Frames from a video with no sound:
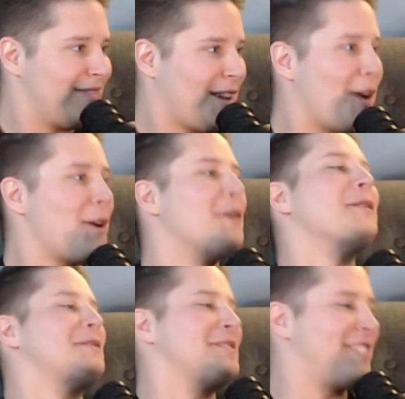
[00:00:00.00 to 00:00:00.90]
Oh,
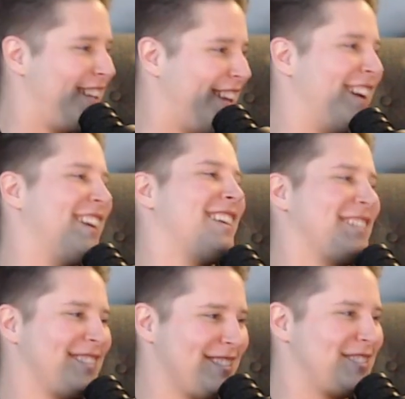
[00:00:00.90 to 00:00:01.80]

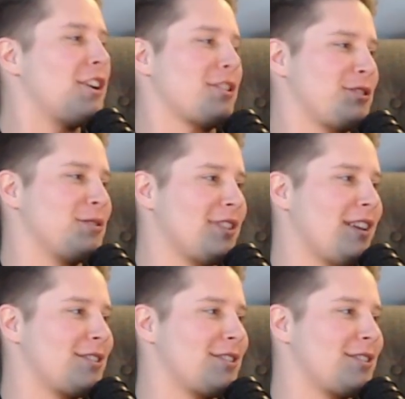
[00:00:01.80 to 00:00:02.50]
Josh knows the answer.